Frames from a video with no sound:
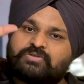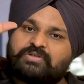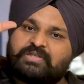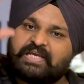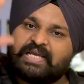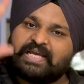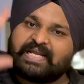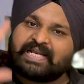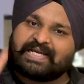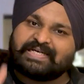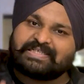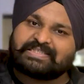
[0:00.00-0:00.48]

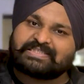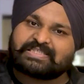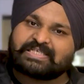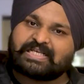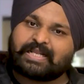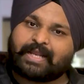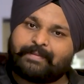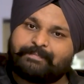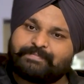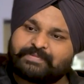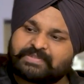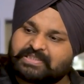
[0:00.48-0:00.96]
they write
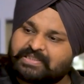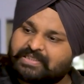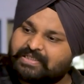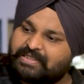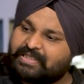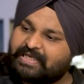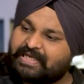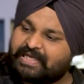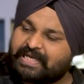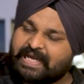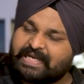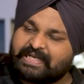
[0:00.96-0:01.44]
scripts,
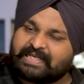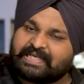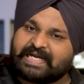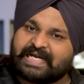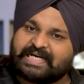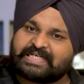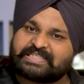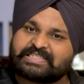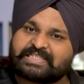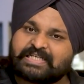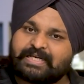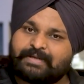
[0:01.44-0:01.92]
and
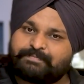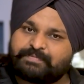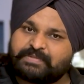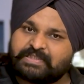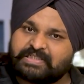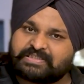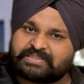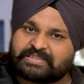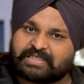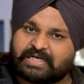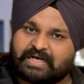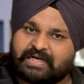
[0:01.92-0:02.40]
that script
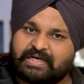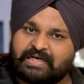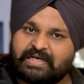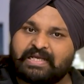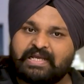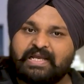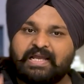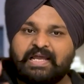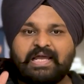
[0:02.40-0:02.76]
is run,